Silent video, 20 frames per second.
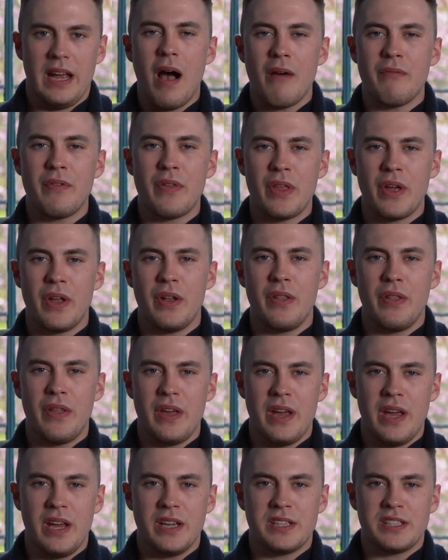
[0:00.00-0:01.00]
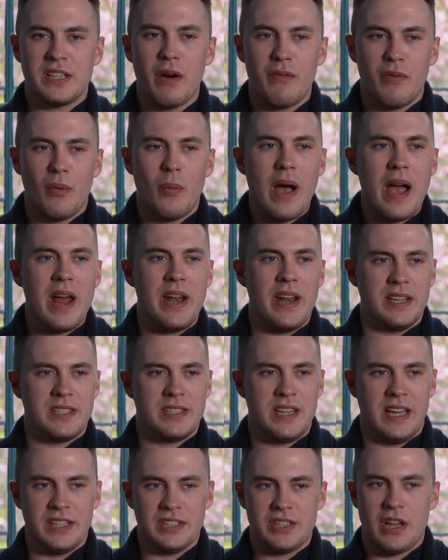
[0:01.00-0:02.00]
other than the
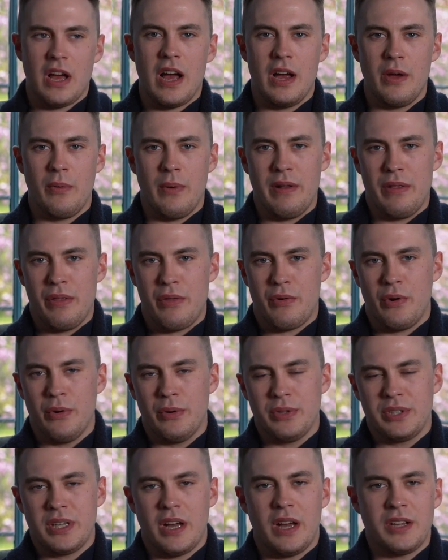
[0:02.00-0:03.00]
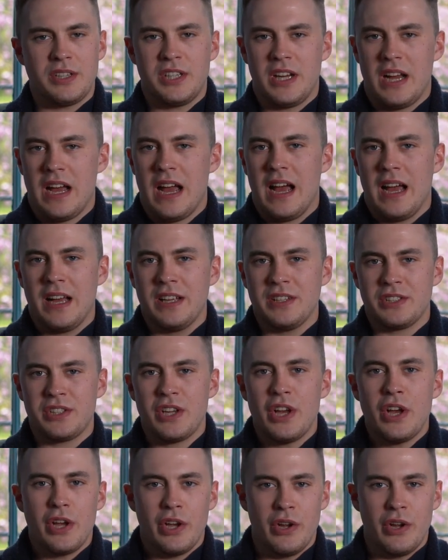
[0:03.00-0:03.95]
self-awareness things that I went through, such as,